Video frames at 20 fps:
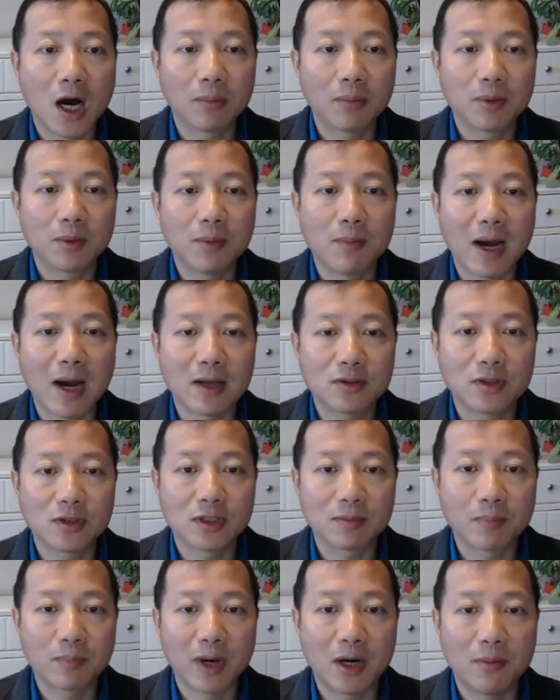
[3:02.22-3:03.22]

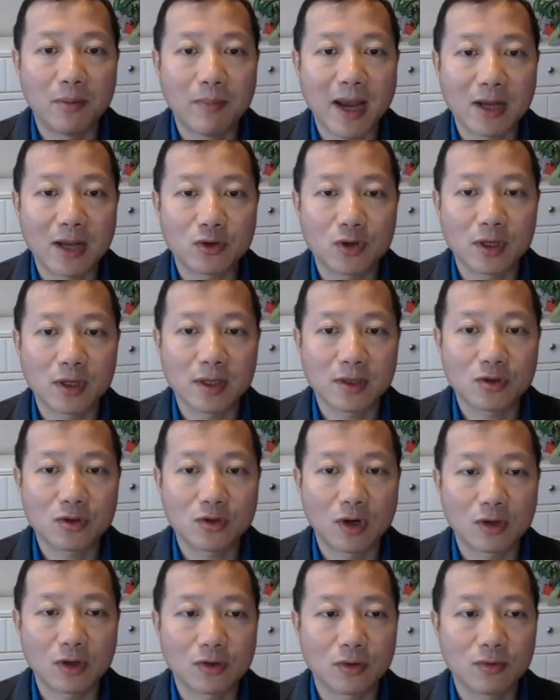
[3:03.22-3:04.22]
optimizes parametric
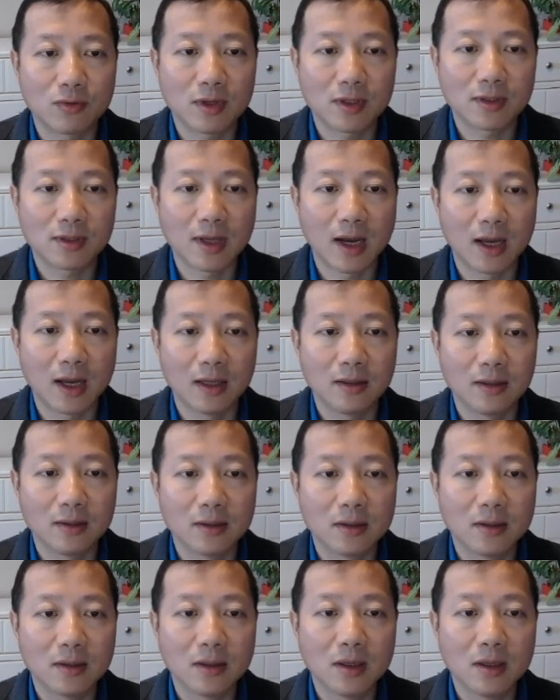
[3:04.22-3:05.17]
structural design,